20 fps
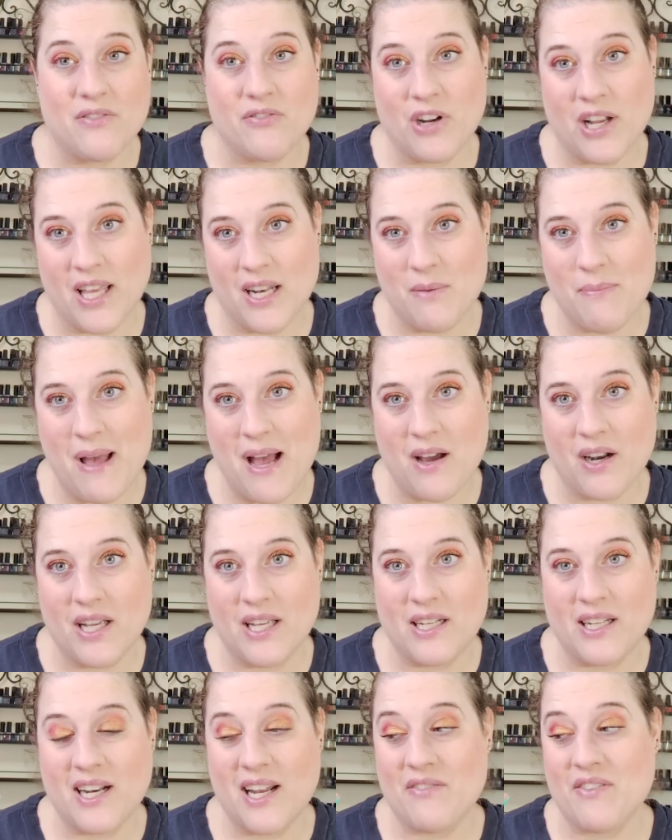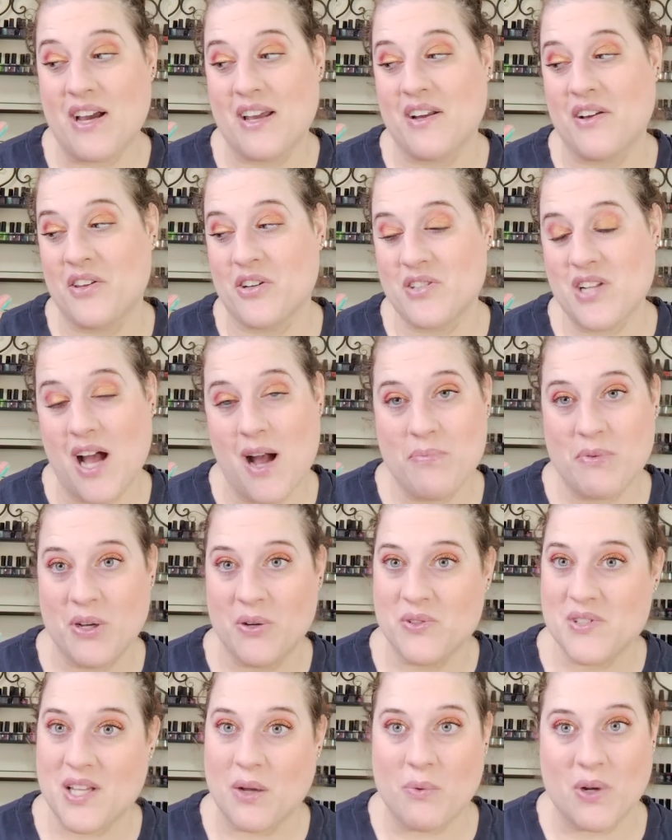of forget about it and I've got other top
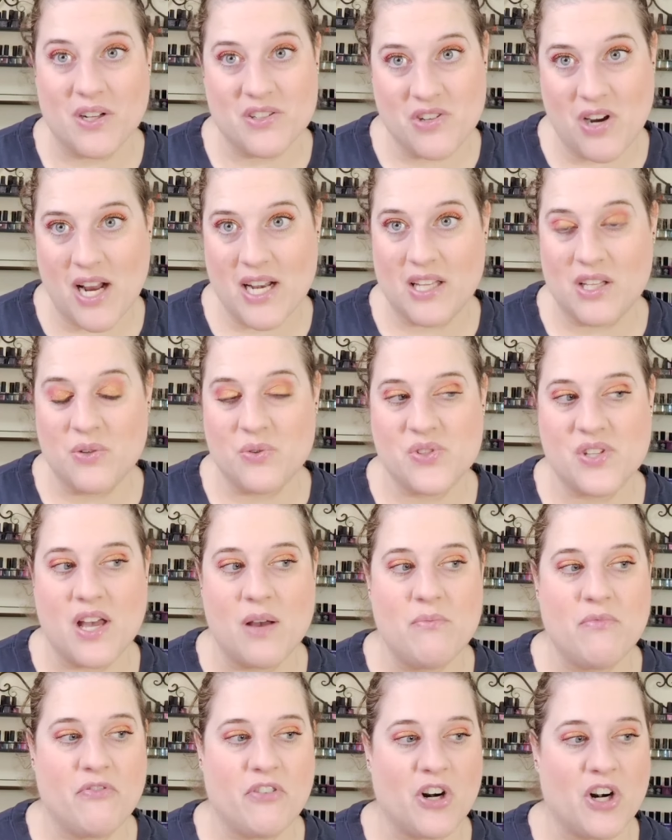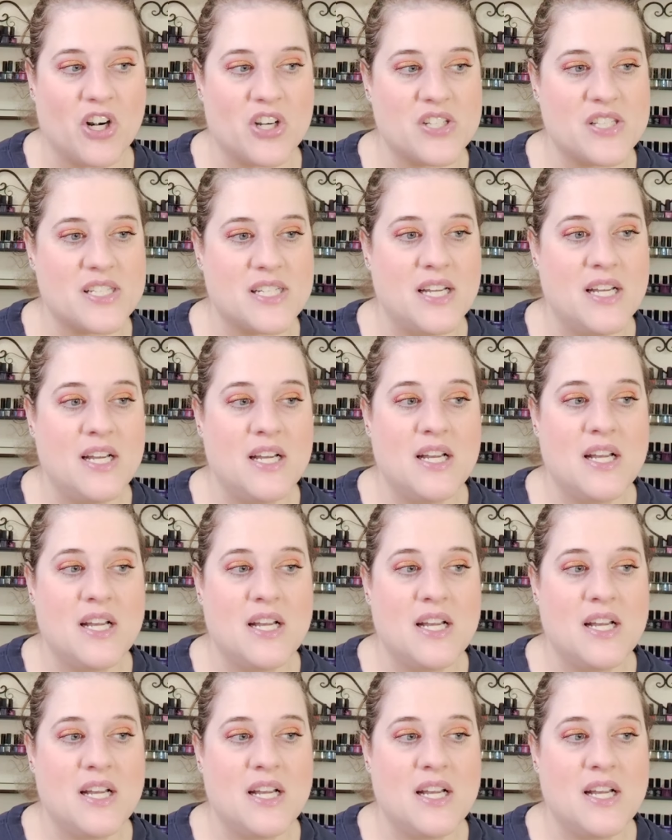coats I want to try to use up first.